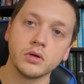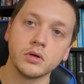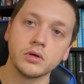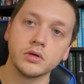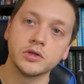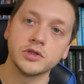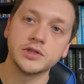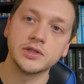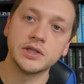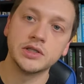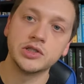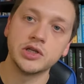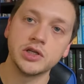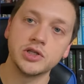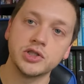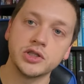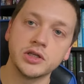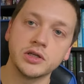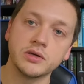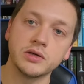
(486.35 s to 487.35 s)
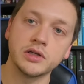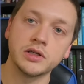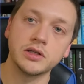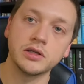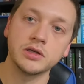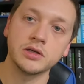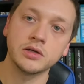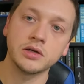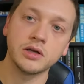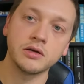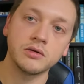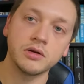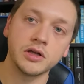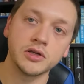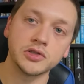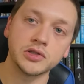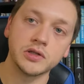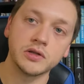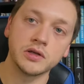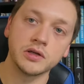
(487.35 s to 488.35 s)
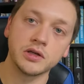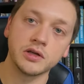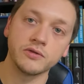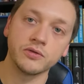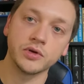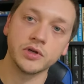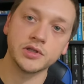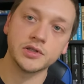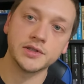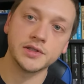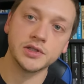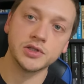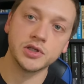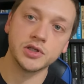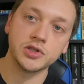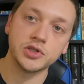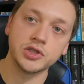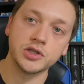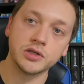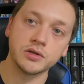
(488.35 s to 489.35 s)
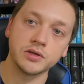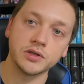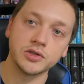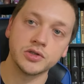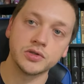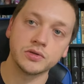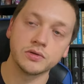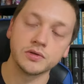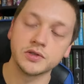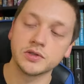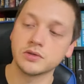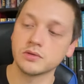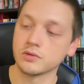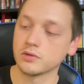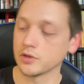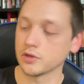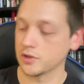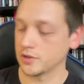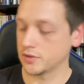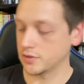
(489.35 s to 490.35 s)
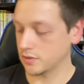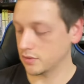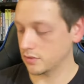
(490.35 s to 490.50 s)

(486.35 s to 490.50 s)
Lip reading: C.J. Cherry in there. I don't actually think I've read C.J. Cherry short stories.